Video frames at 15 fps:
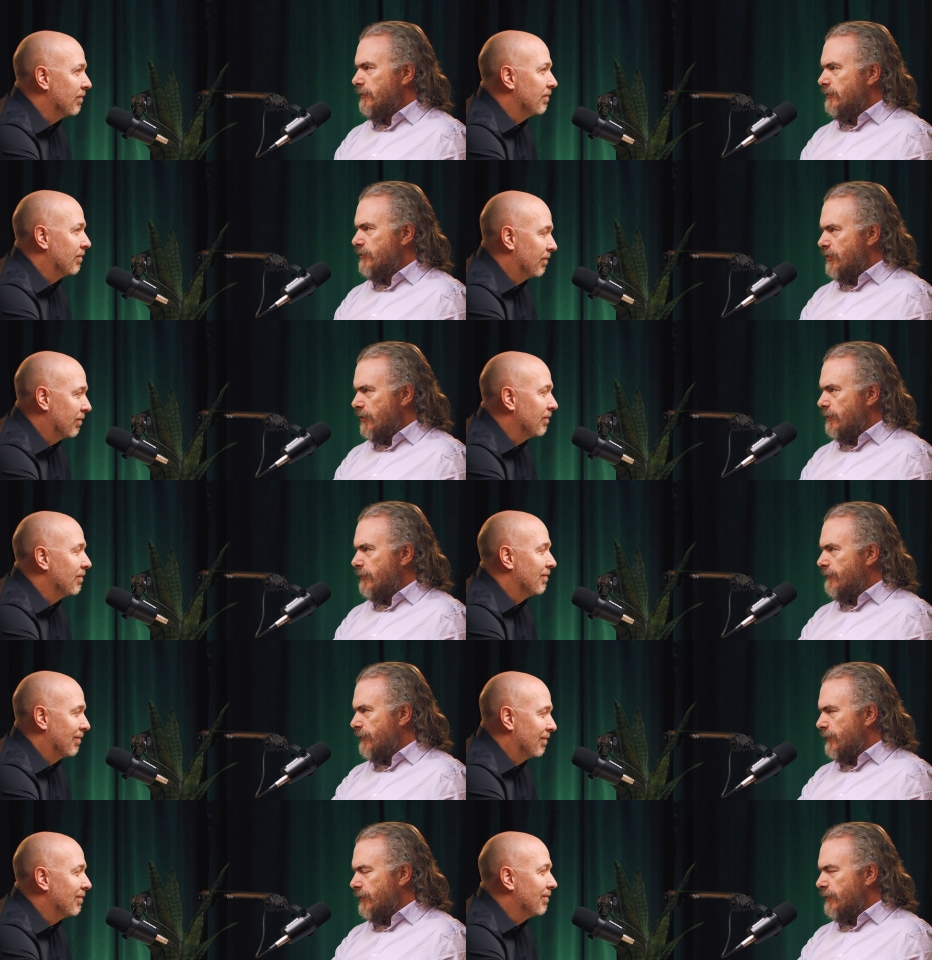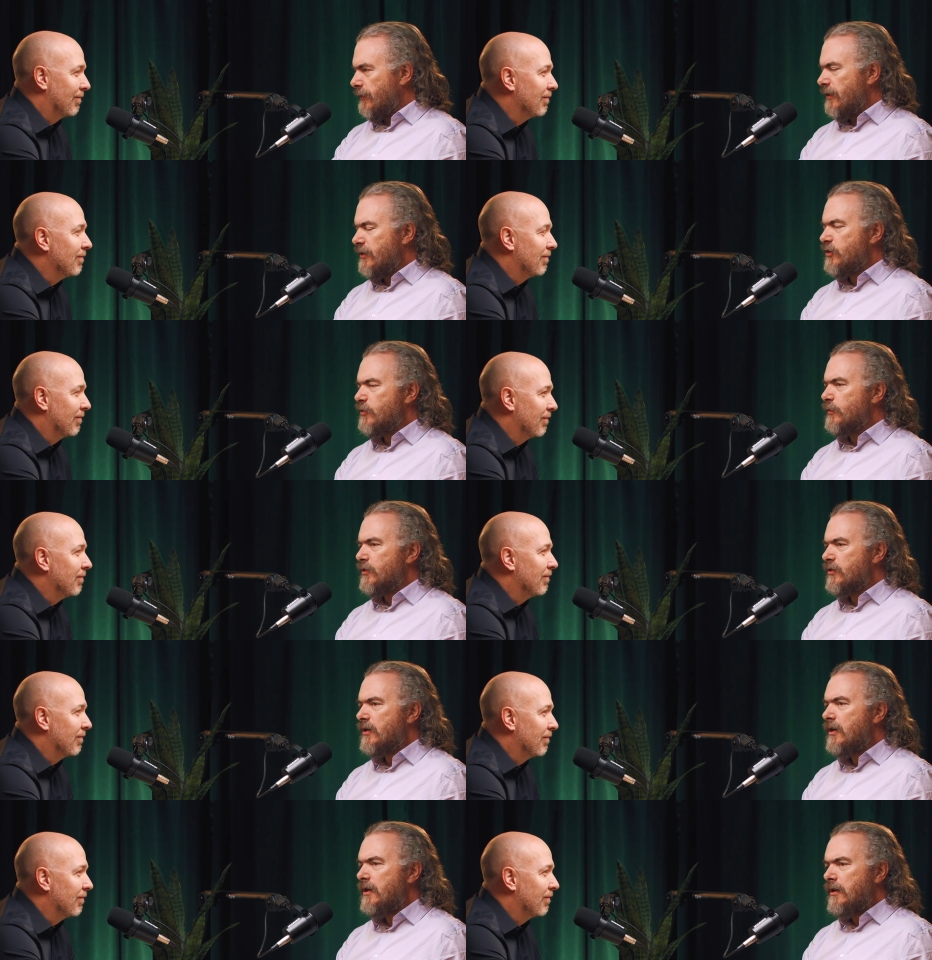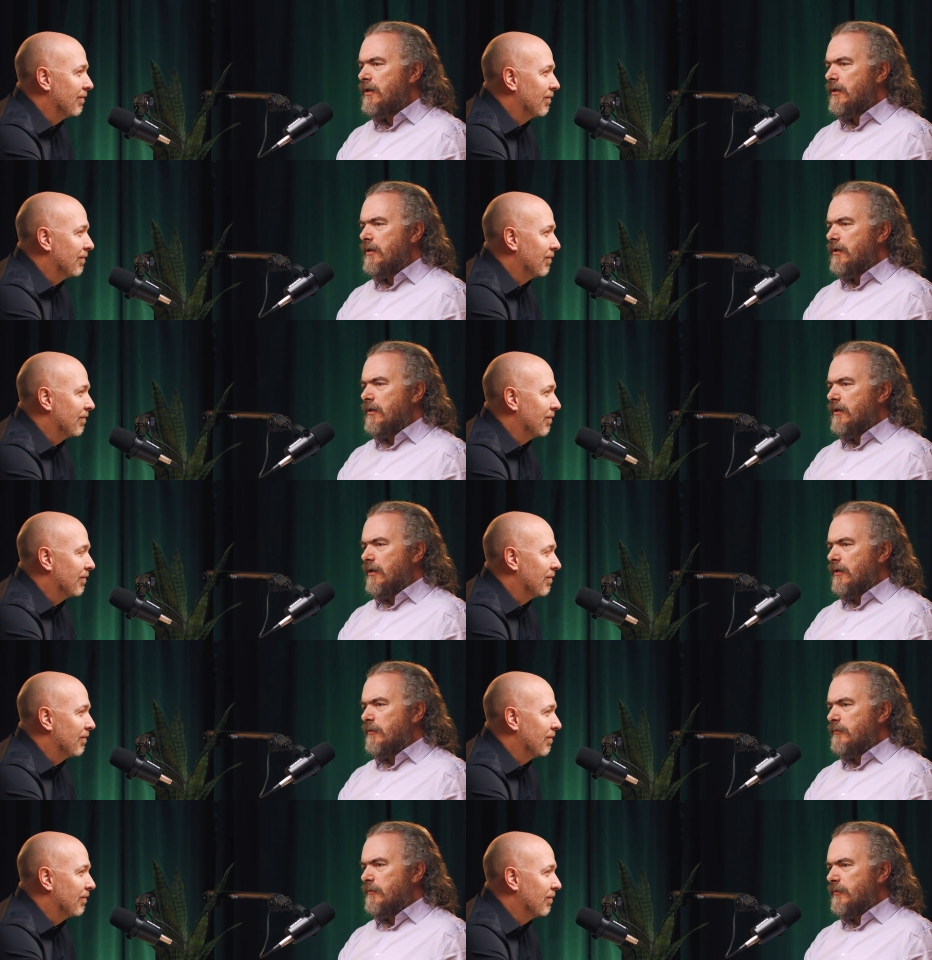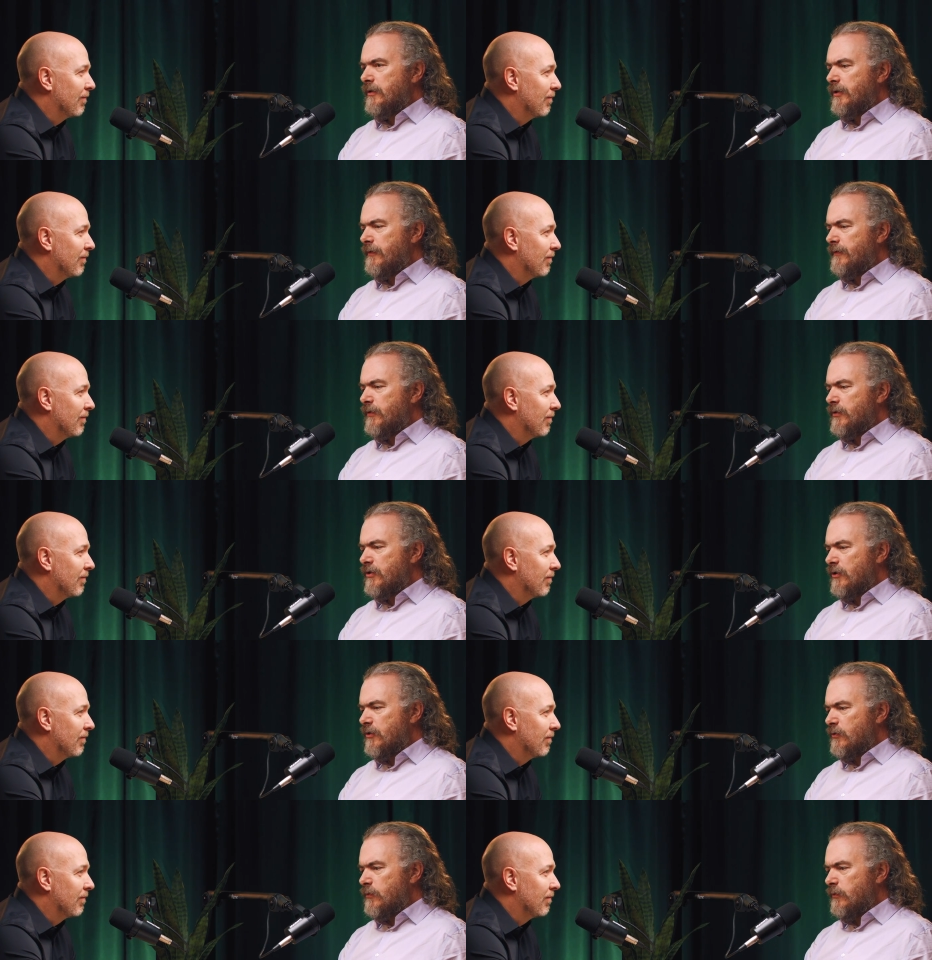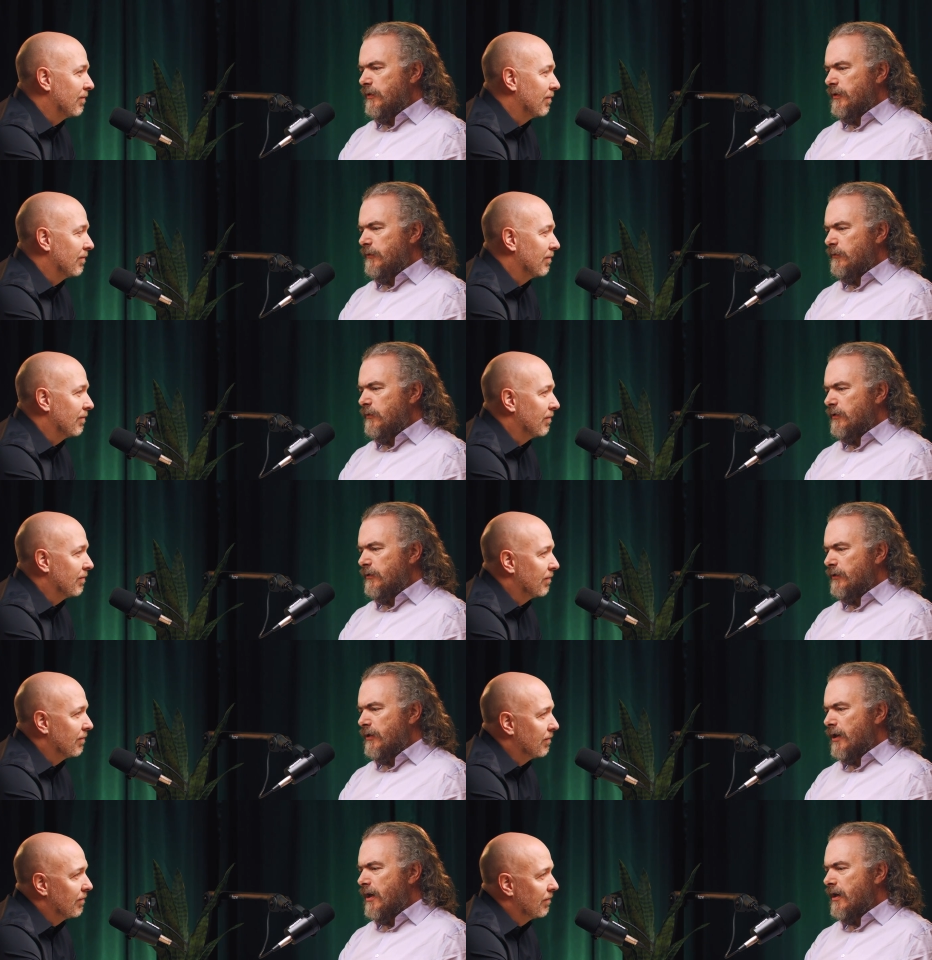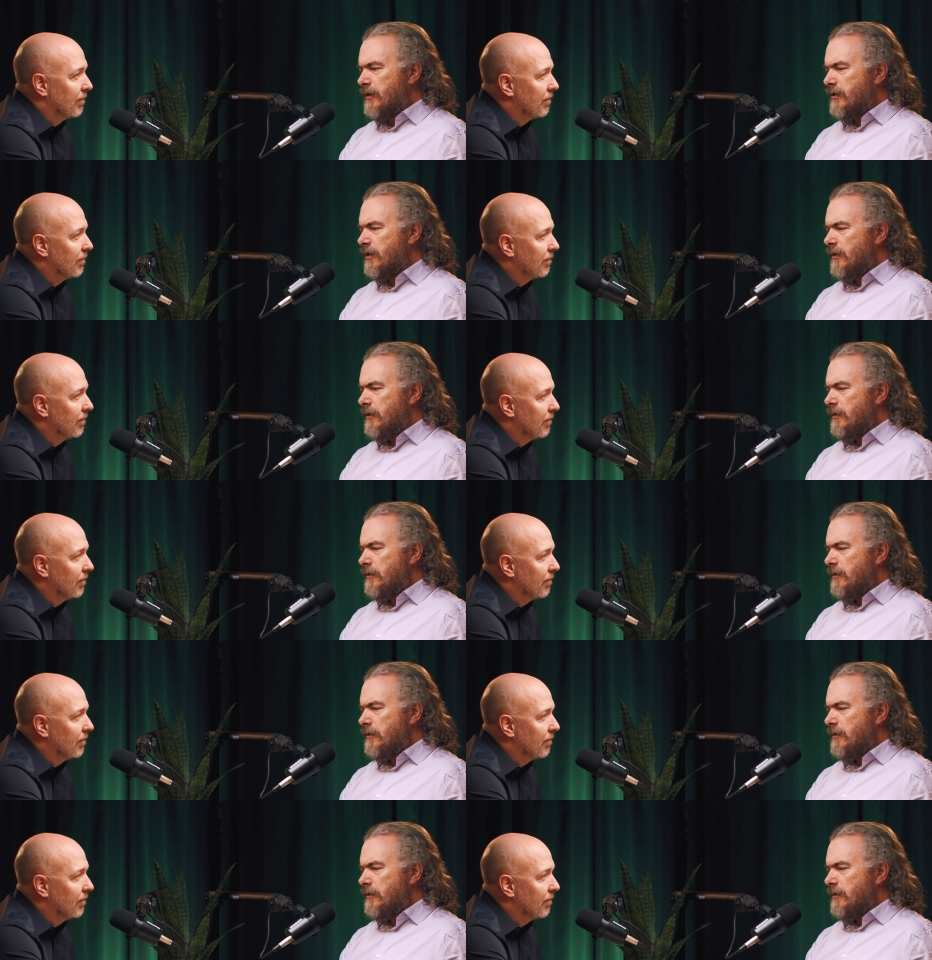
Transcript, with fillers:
Speaker 1: is there for their customers. The difference is we will not